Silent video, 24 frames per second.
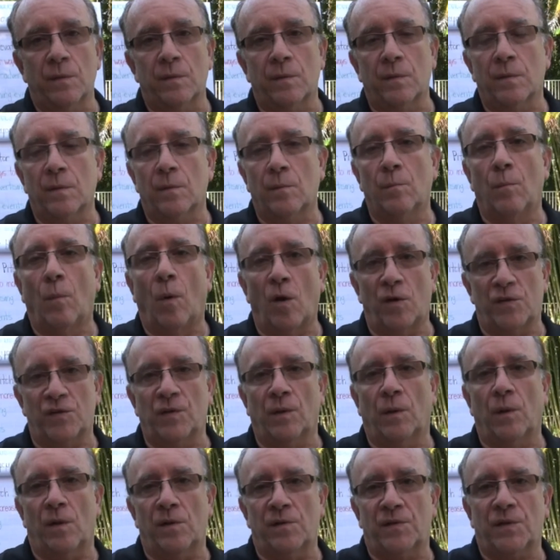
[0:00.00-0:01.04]

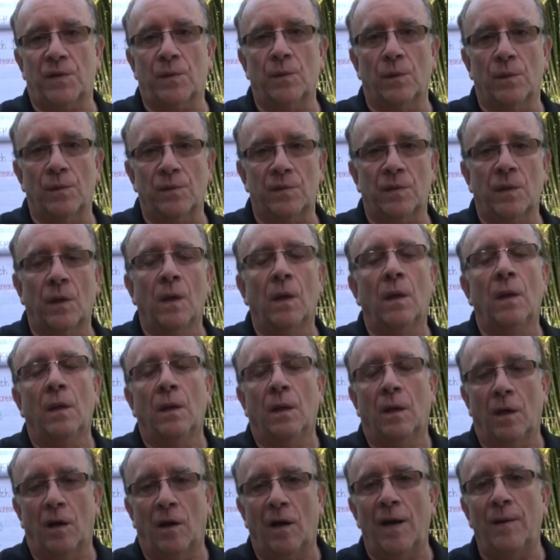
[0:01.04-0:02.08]
martial arts schools,
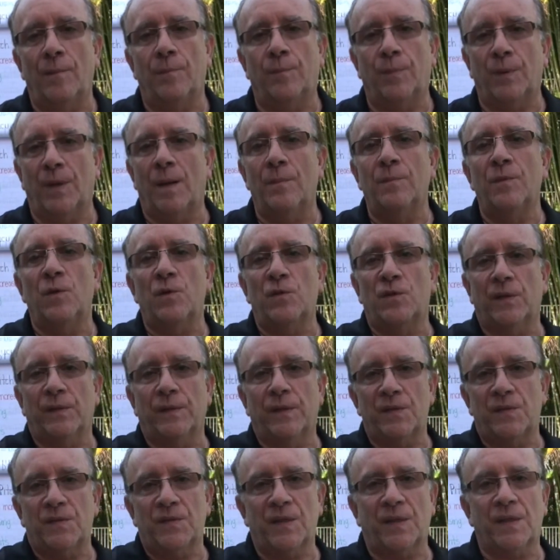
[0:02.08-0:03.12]
all right? But I'm using the
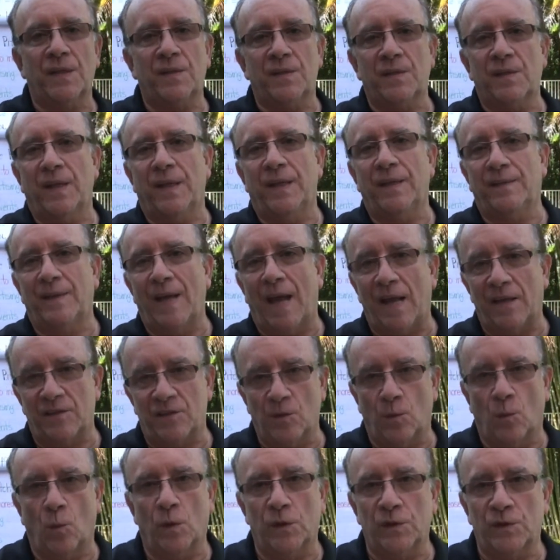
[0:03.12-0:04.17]

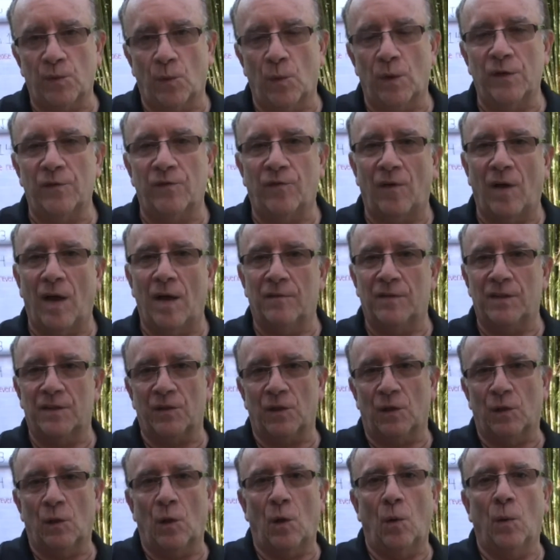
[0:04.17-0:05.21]
16,125. It's a
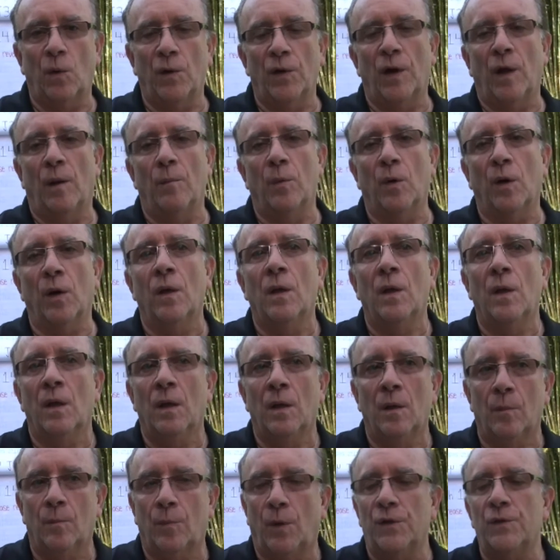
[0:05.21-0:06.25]
lower number,
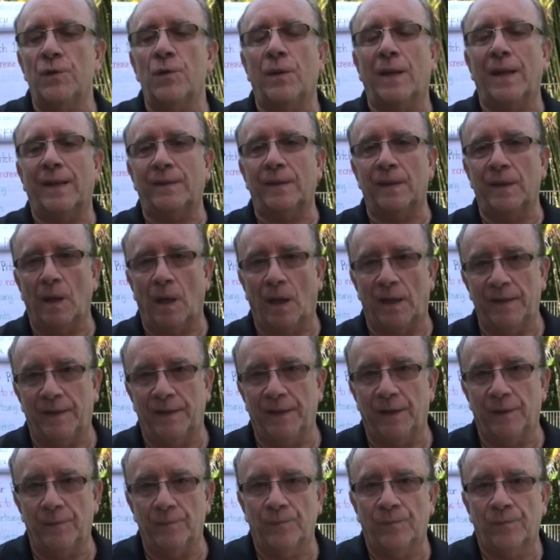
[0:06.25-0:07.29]
but you get the
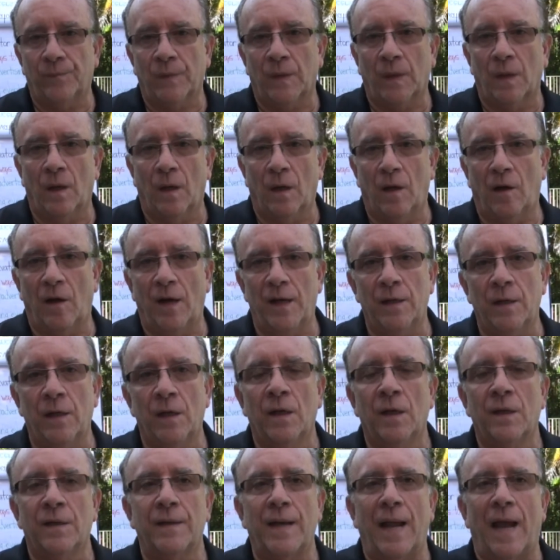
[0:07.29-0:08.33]
idea, all right?
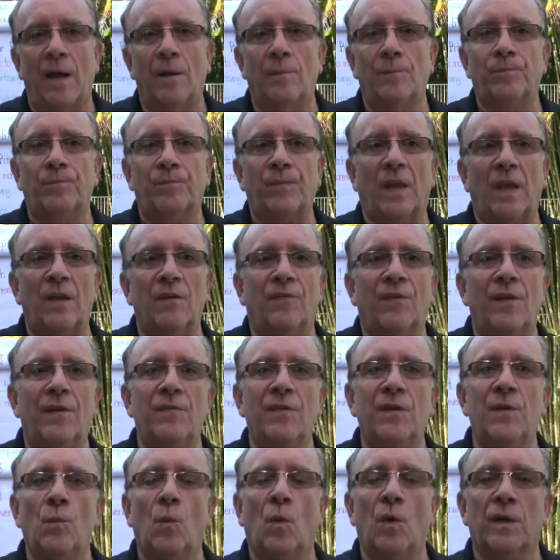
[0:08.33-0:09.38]
Now, if
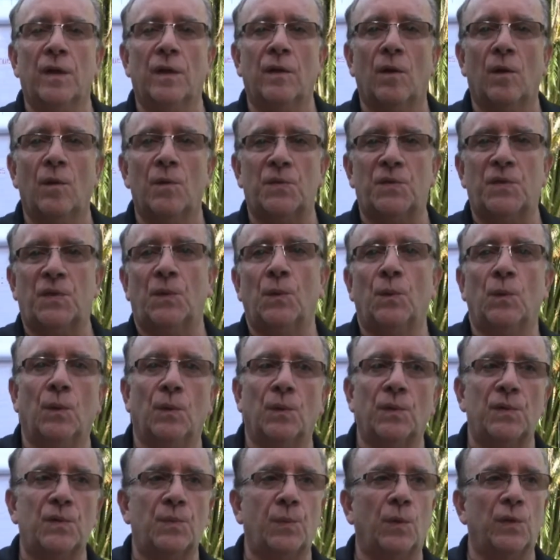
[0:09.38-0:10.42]
every one of those
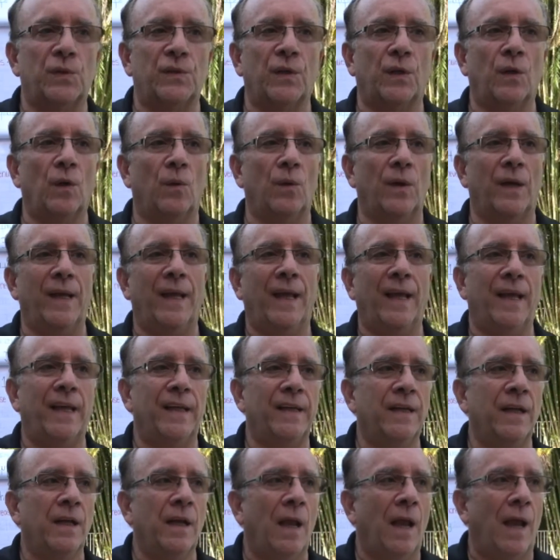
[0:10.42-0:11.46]
schools were to go ahead
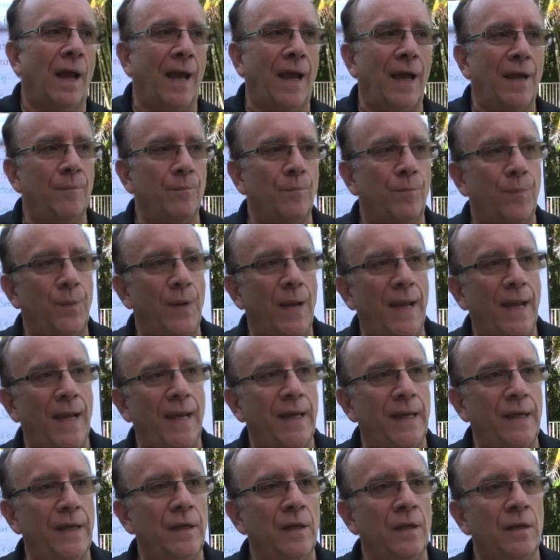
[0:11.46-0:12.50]
and
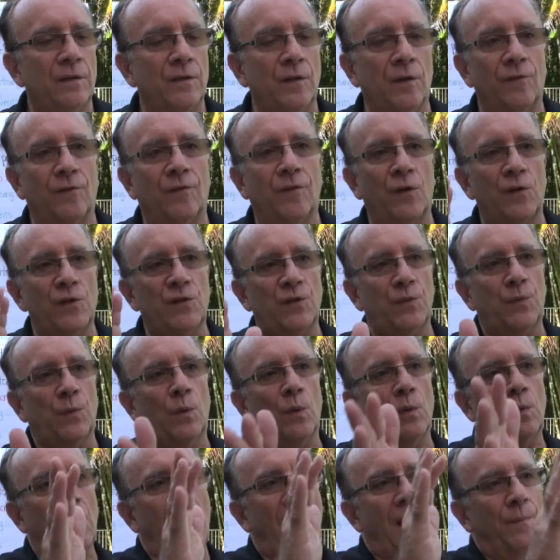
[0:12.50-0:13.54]
pay the
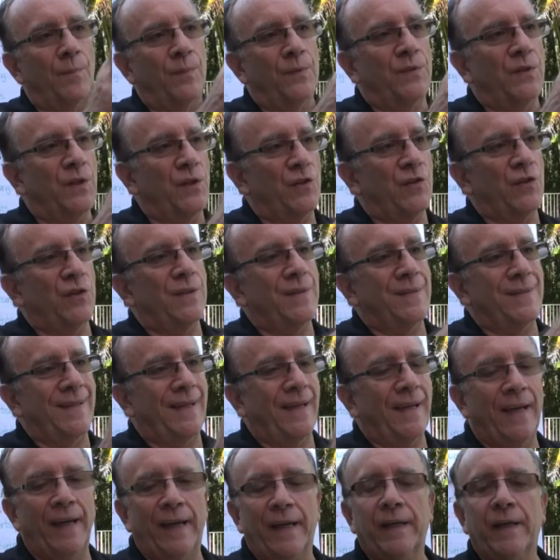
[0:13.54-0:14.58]
Virtual Competitions,
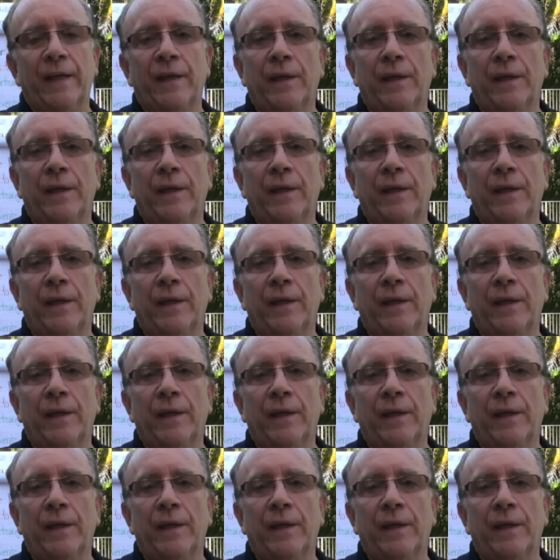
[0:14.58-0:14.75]
Inc.,